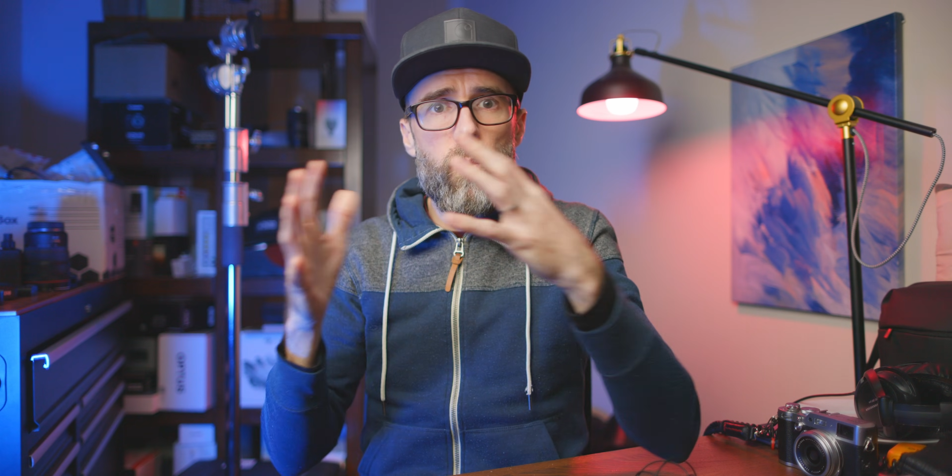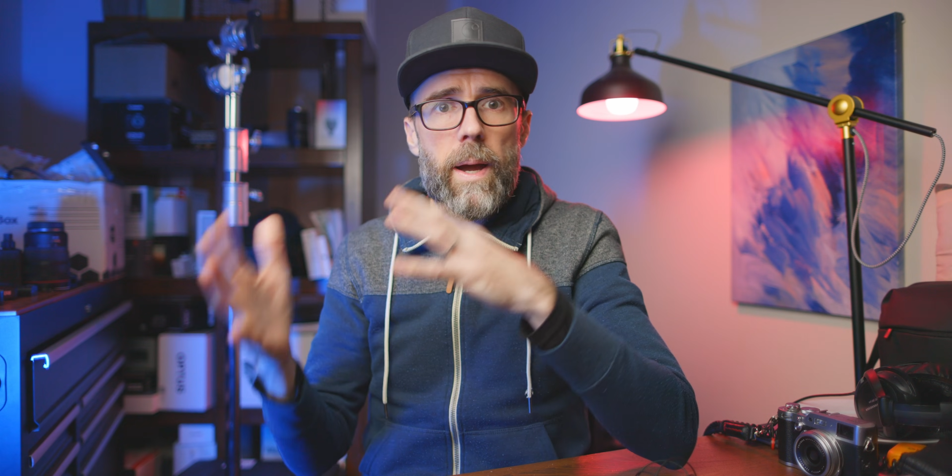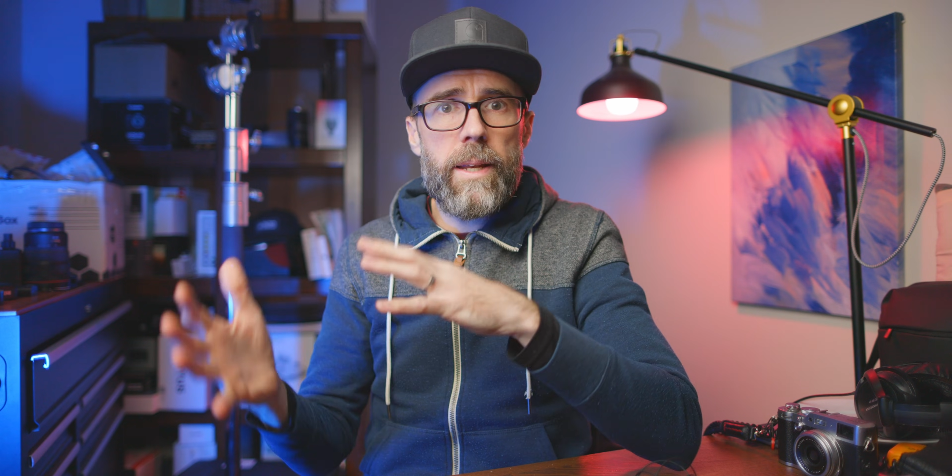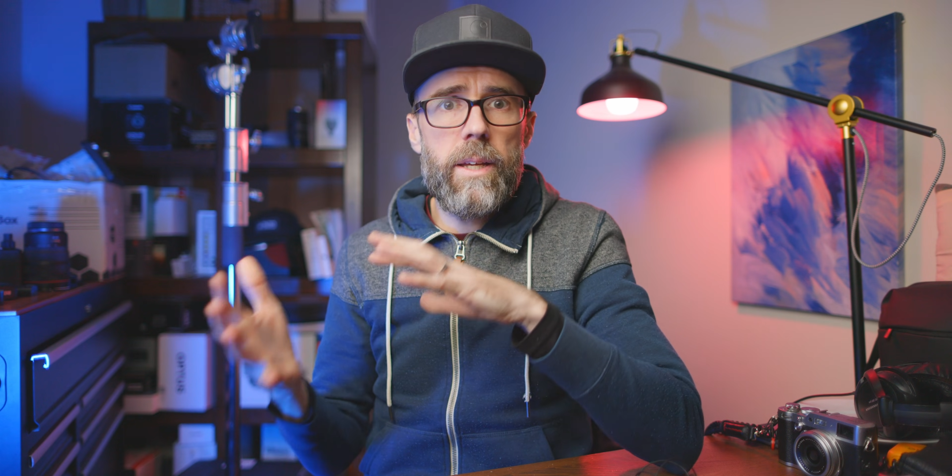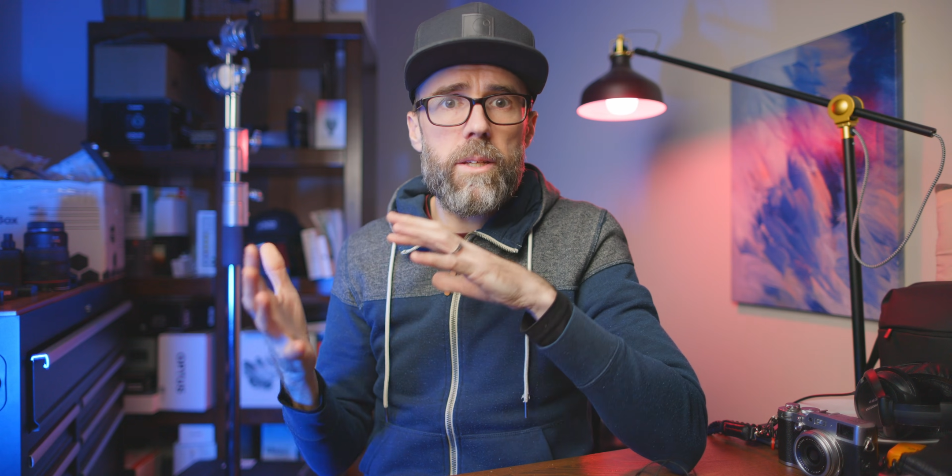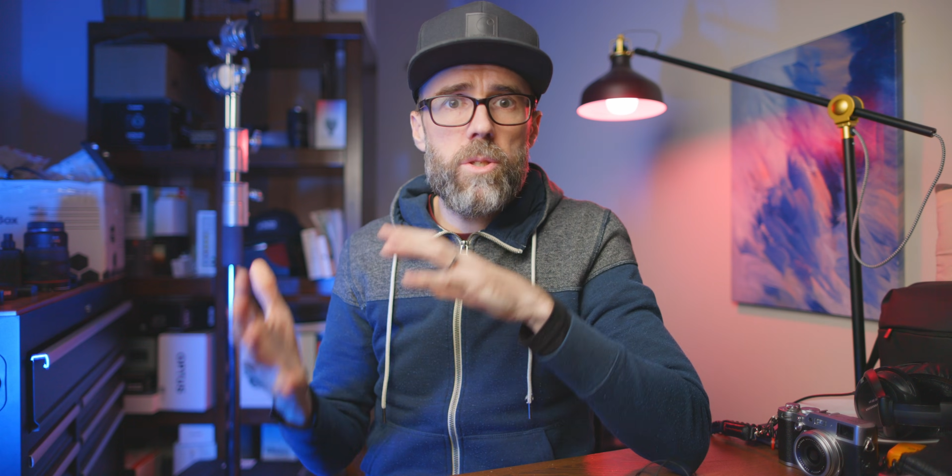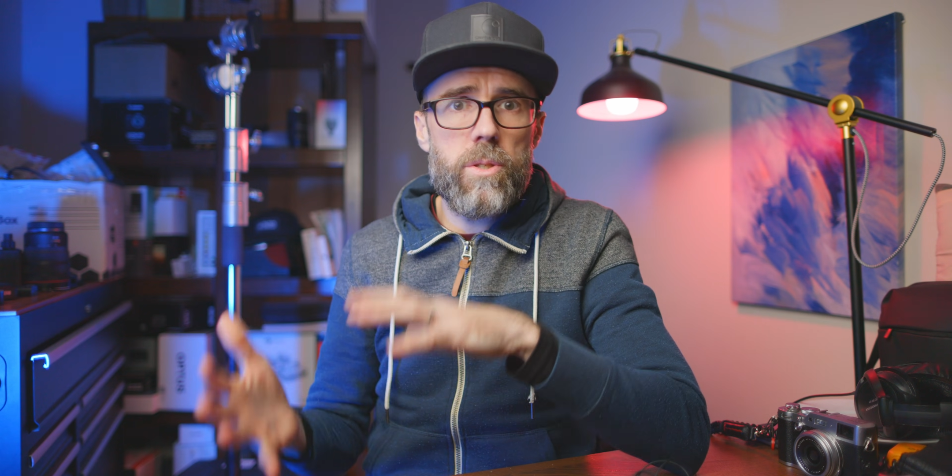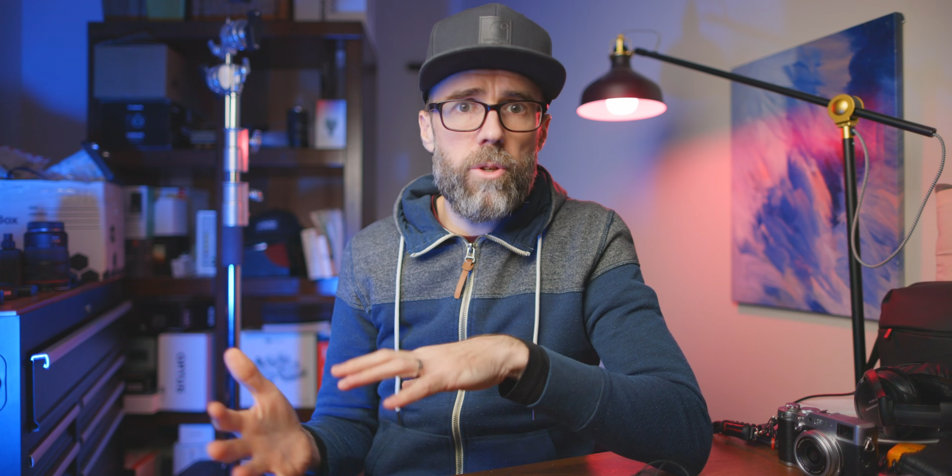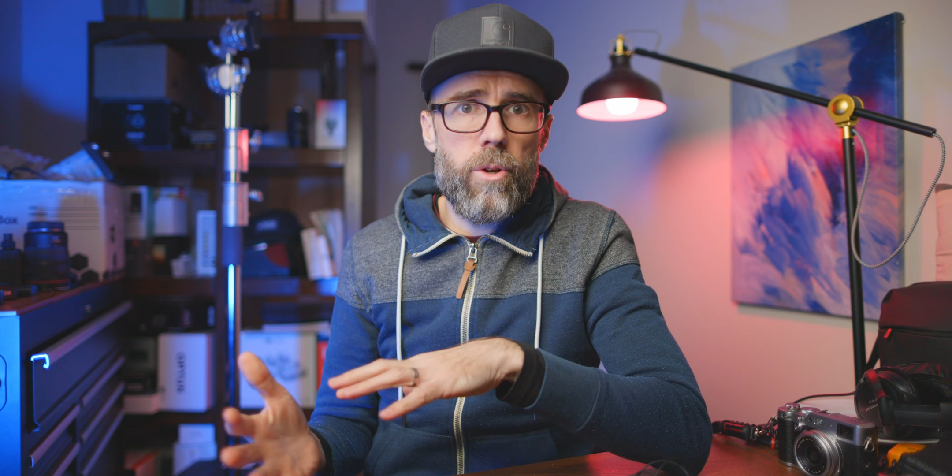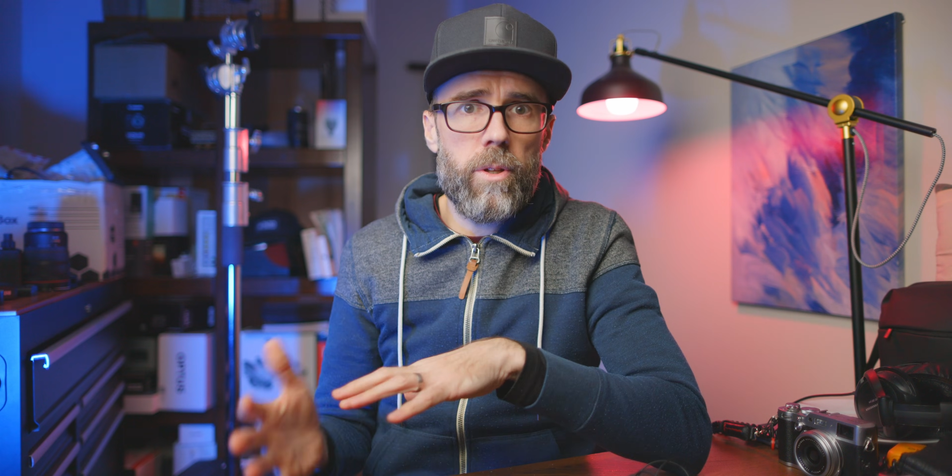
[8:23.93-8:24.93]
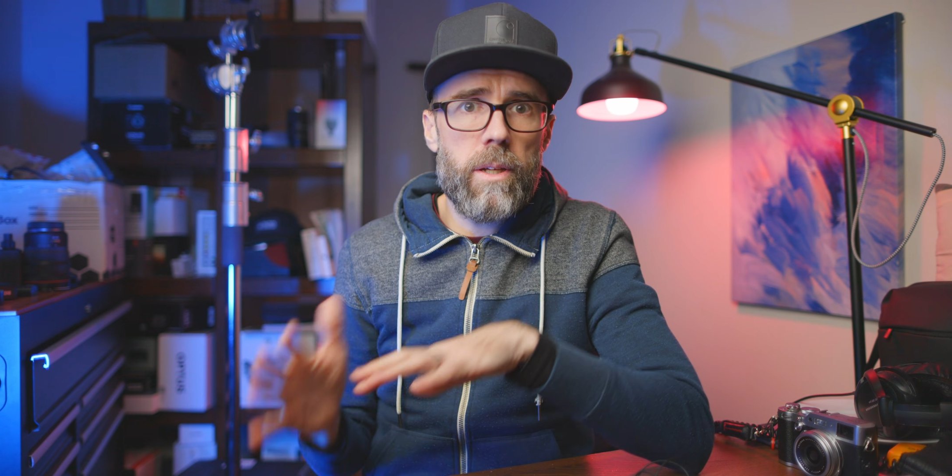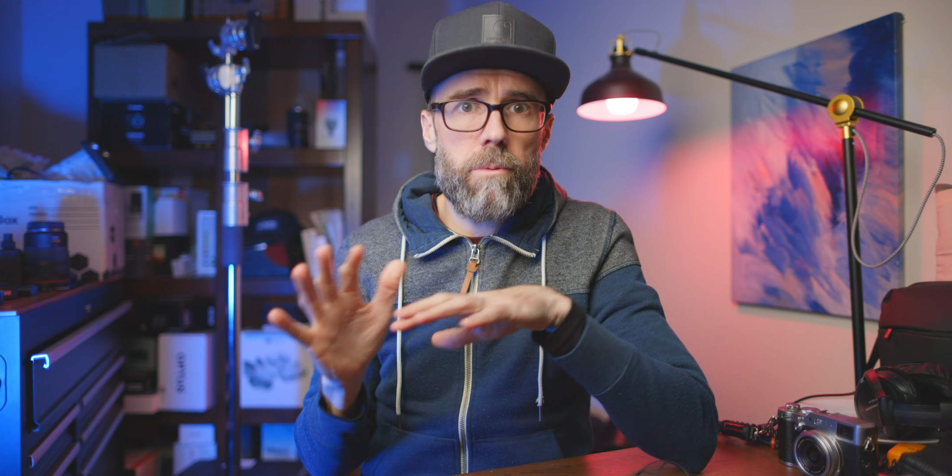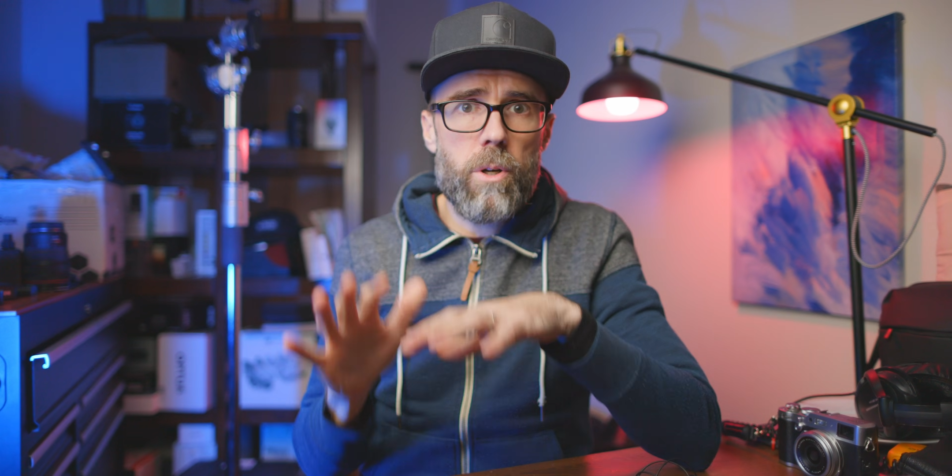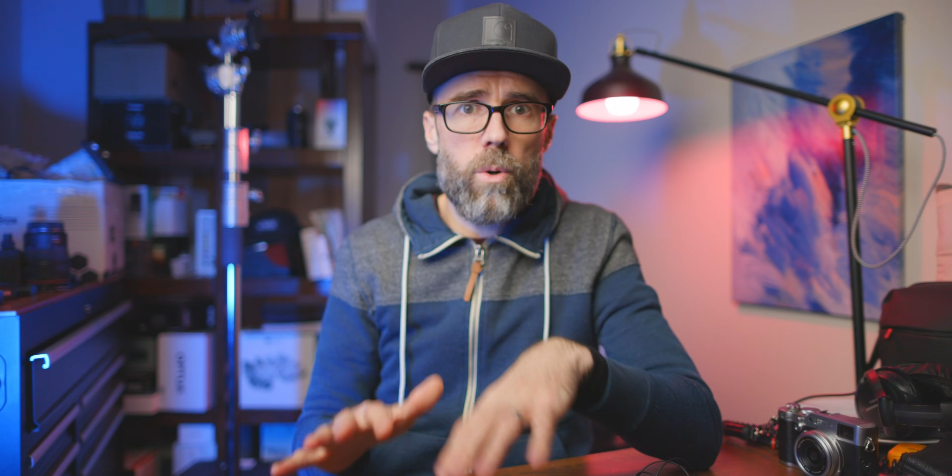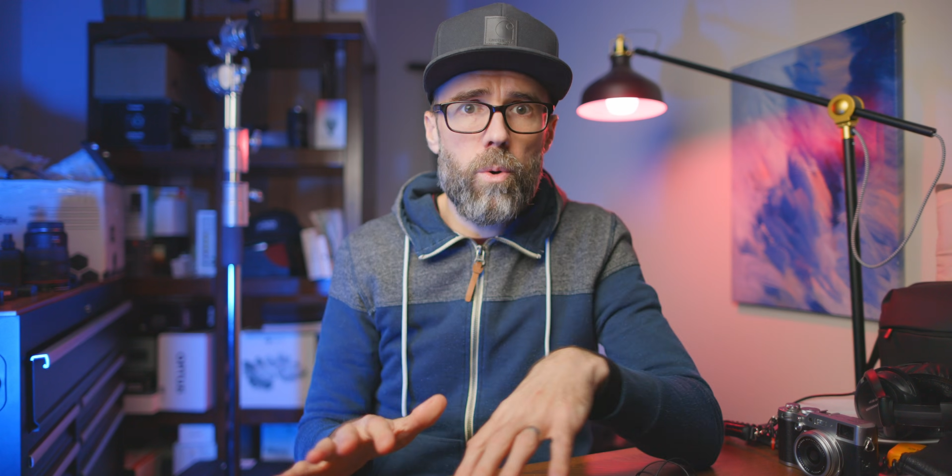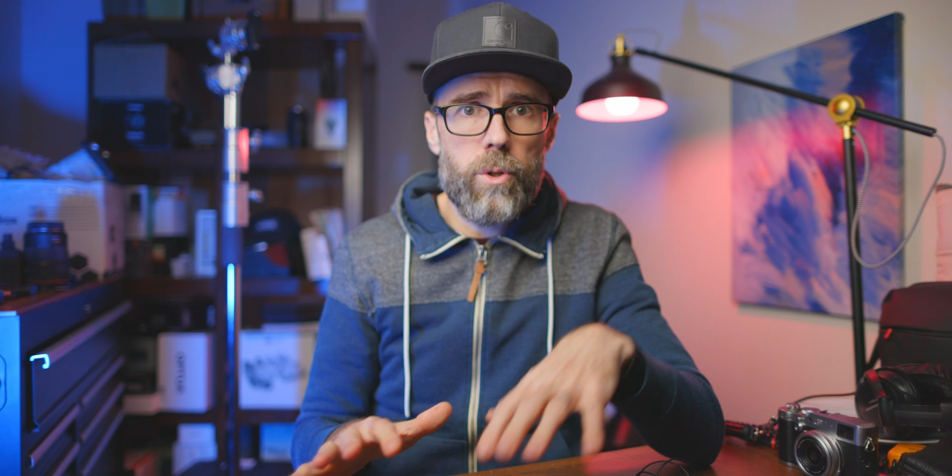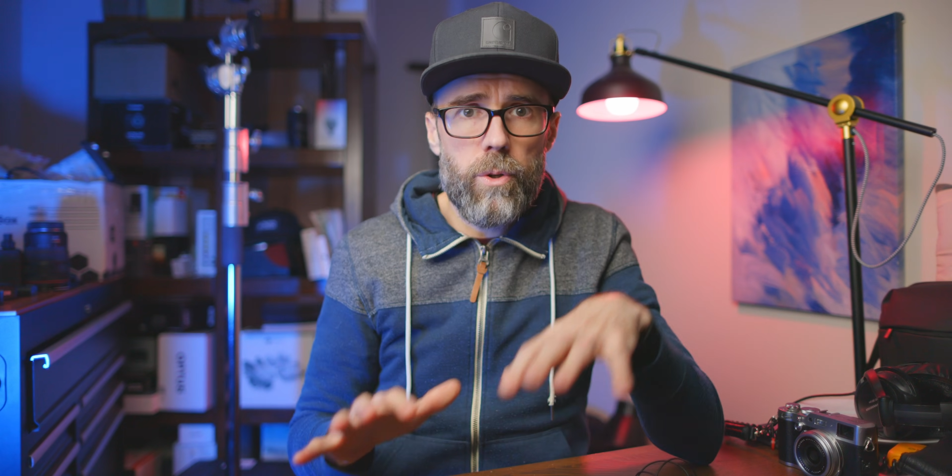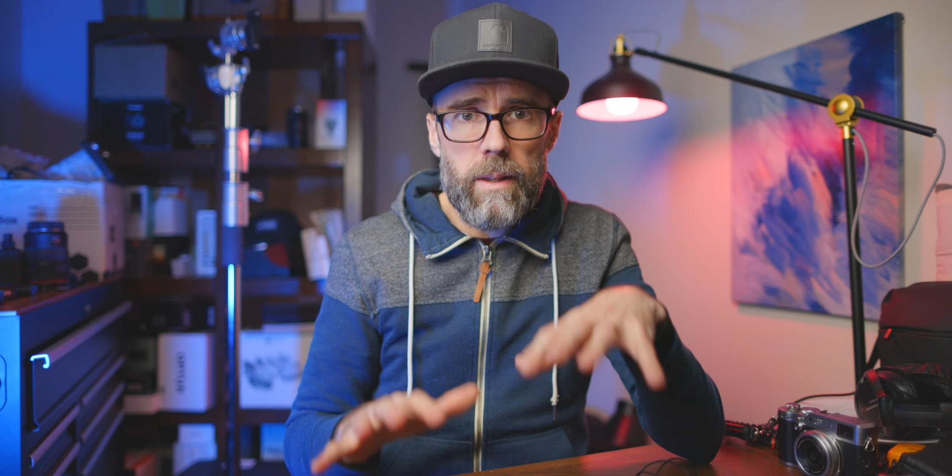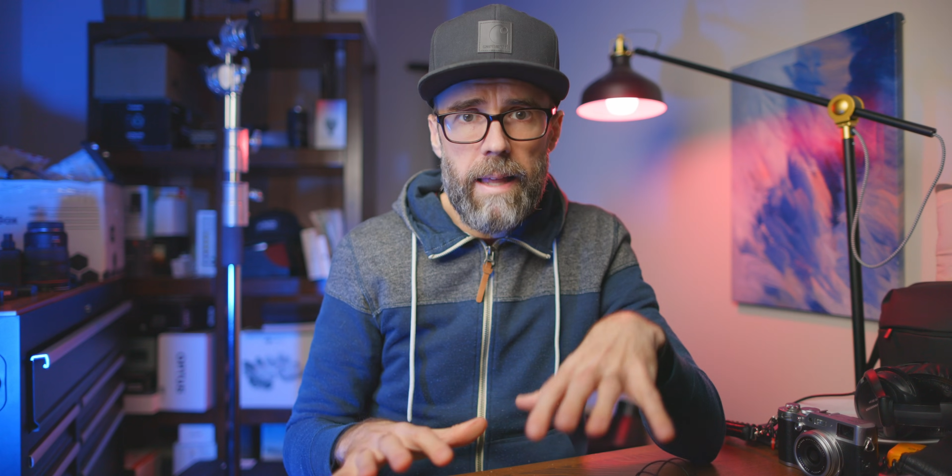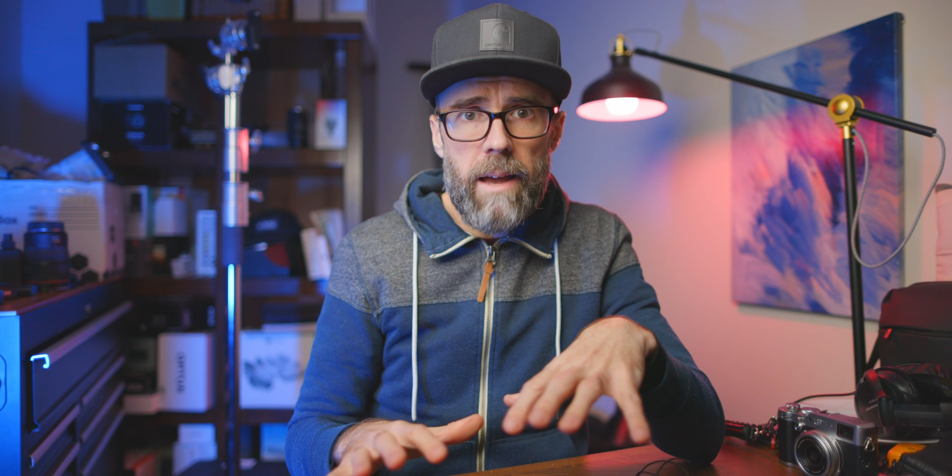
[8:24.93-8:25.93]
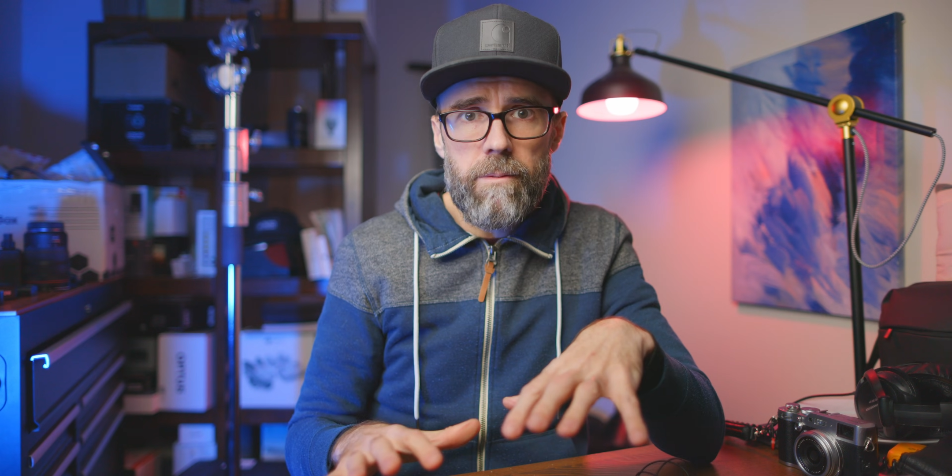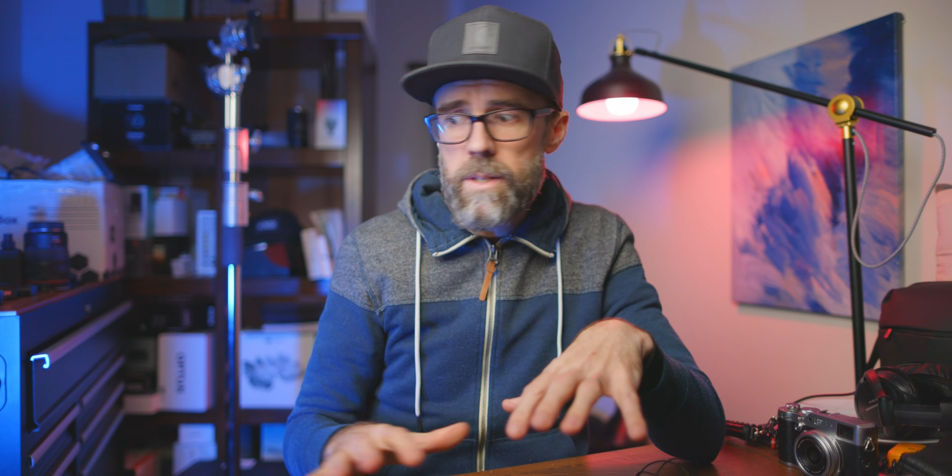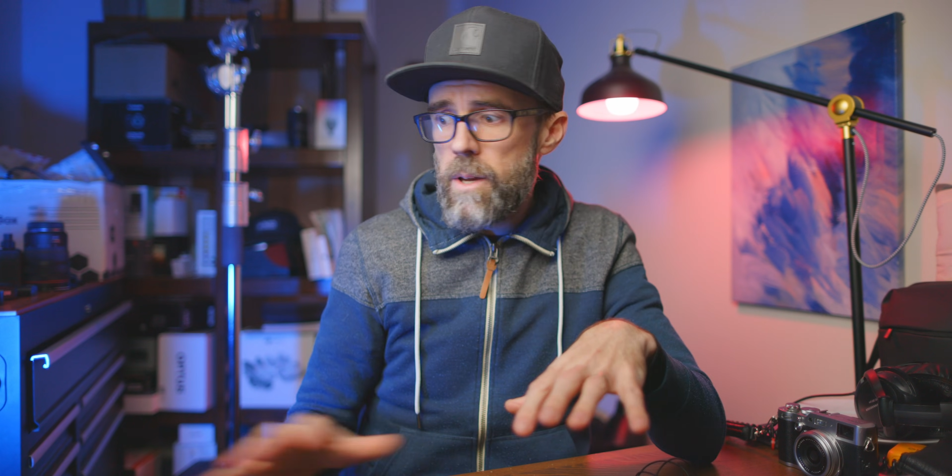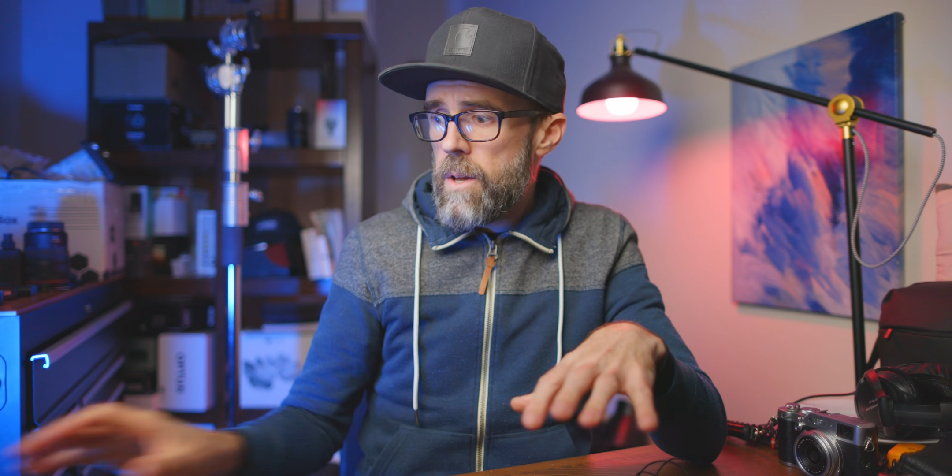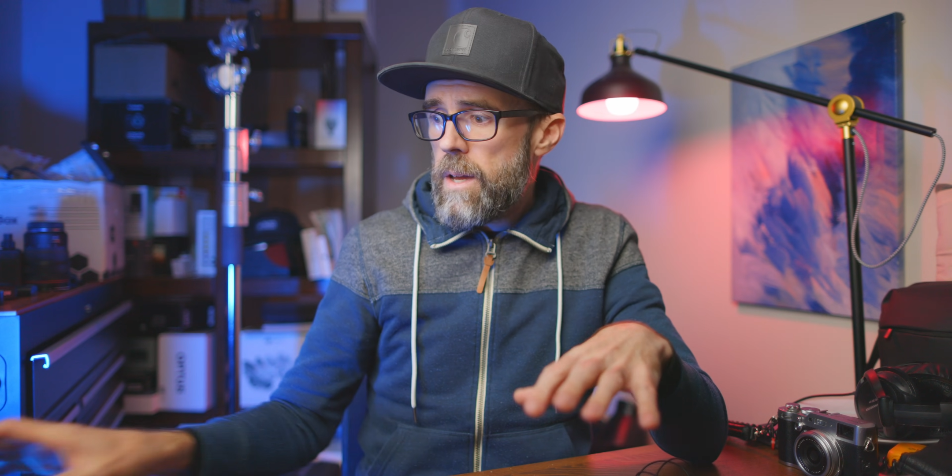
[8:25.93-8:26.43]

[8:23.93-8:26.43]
way to externally record your lavs.